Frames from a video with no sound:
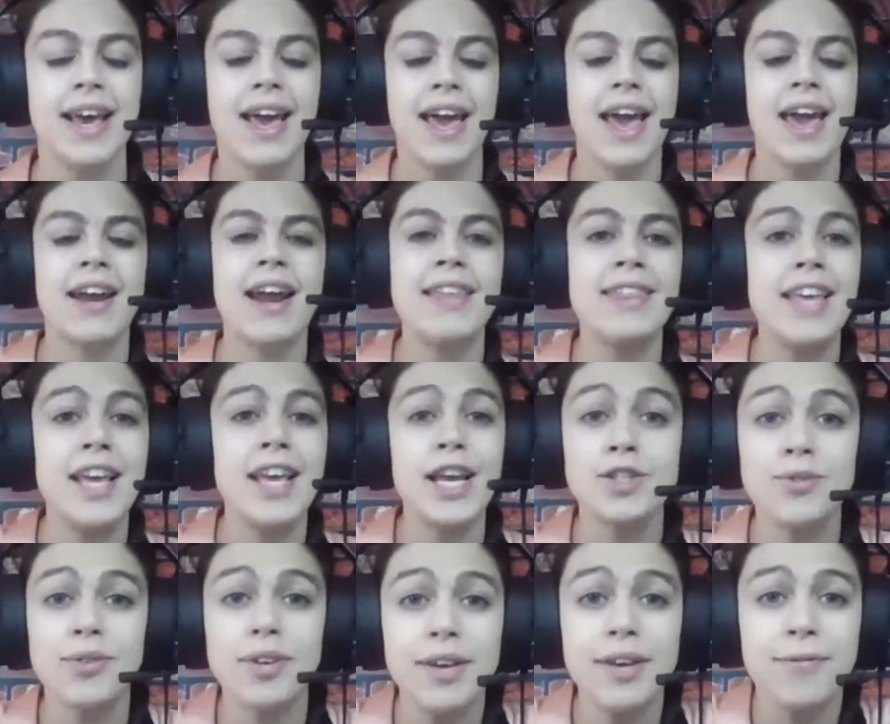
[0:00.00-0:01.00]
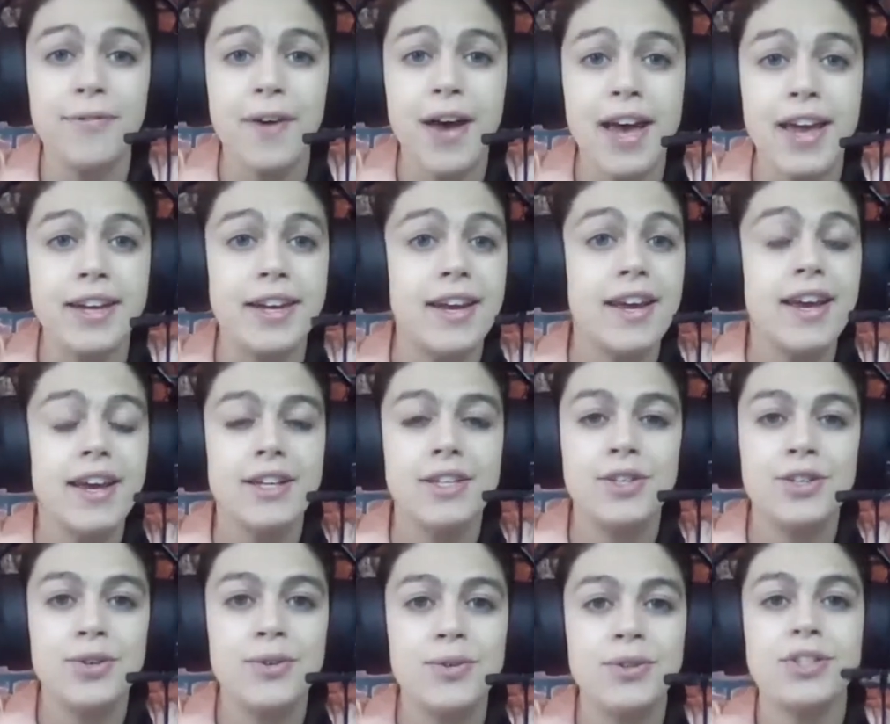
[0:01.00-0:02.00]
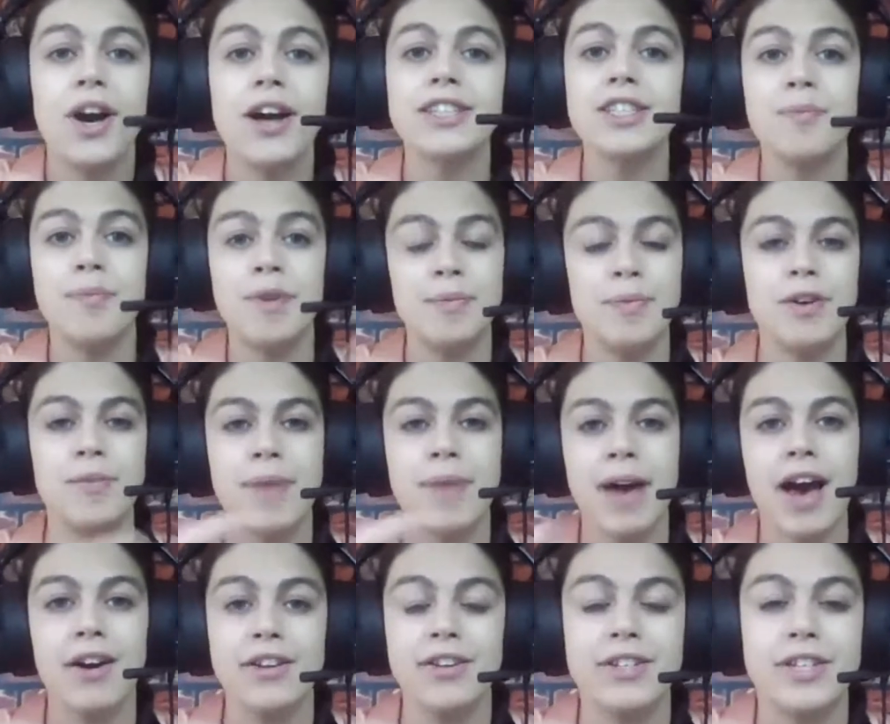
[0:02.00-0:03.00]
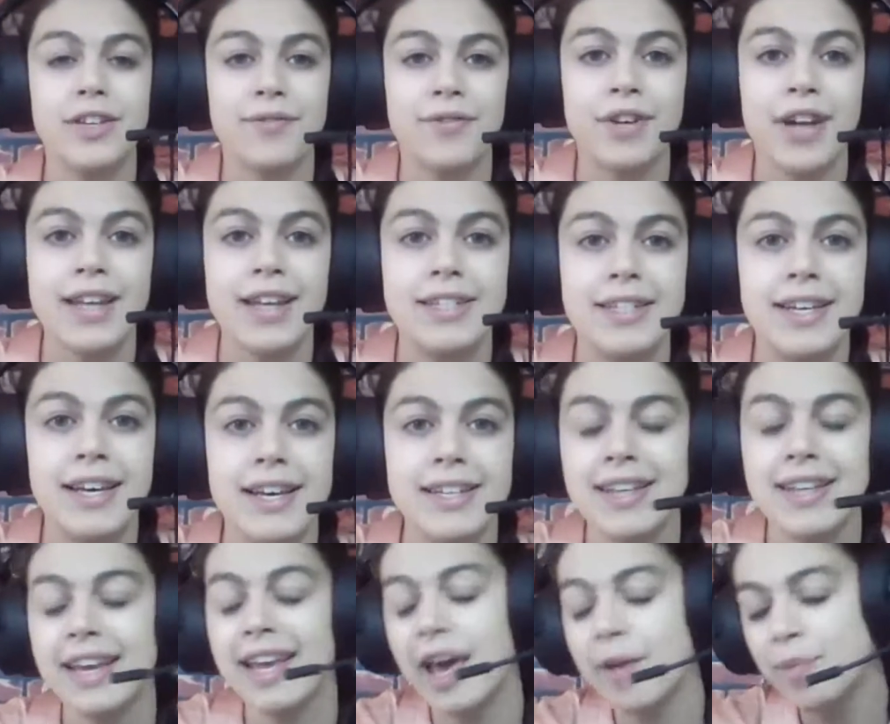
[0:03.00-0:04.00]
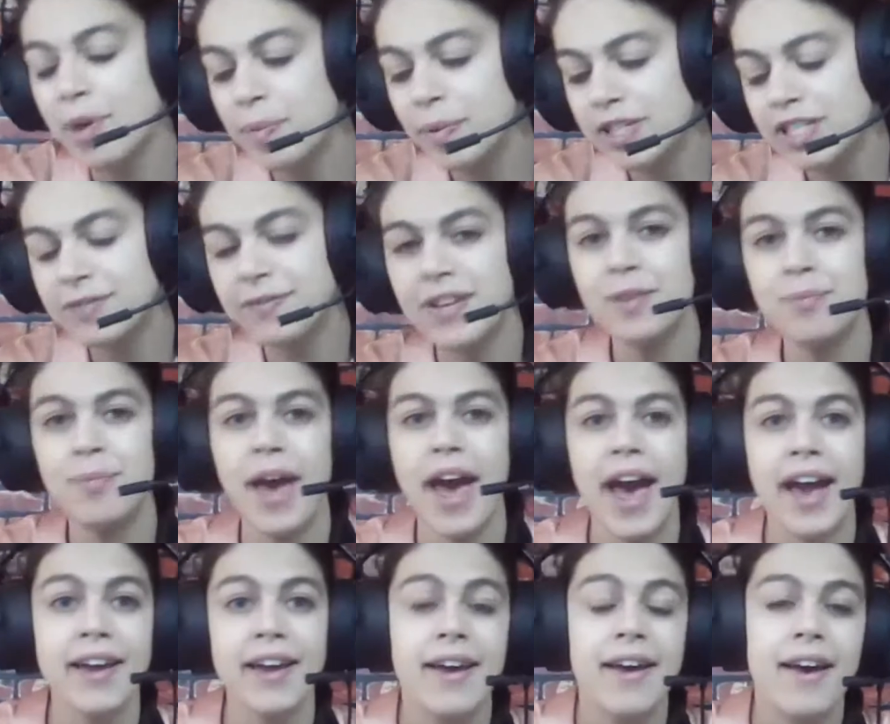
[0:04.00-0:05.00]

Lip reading: And I think it's really fun to talk to people about your different ideas and get people's feedback.